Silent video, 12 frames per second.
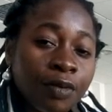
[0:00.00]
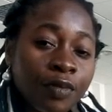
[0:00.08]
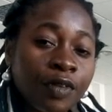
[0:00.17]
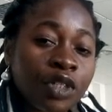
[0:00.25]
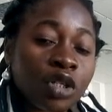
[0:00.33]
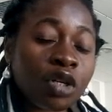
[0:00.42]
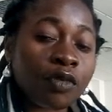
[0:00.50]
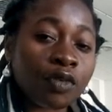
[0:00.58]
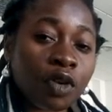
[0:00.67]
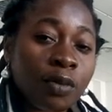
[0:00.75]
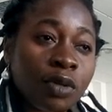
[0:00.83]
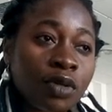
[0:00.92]
profession of
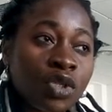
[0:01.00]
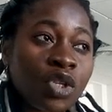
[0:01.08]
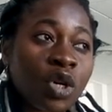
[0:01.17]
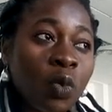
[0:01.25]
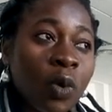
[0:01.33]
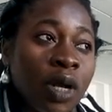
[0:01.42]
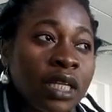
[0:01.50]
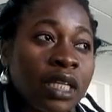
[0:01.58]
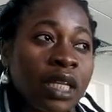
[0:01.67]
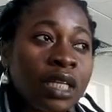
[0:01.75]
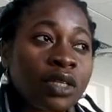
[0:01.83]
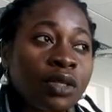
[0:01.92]
global social work
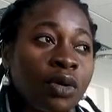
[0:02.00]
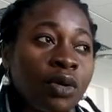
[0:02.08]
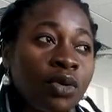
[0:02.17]
is